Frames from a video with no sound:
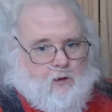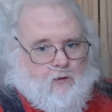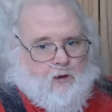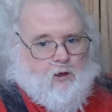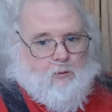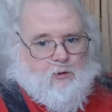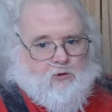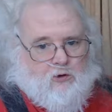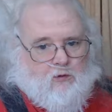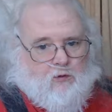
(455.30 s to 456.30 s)
they could be
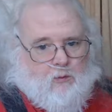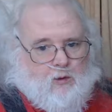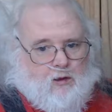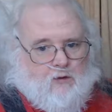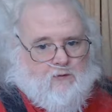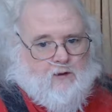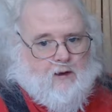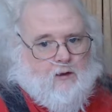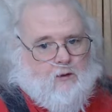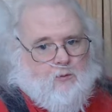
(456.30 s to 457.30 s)
serving me a
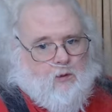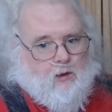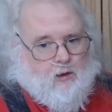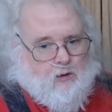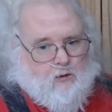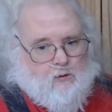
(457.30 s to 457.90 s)
salad plate,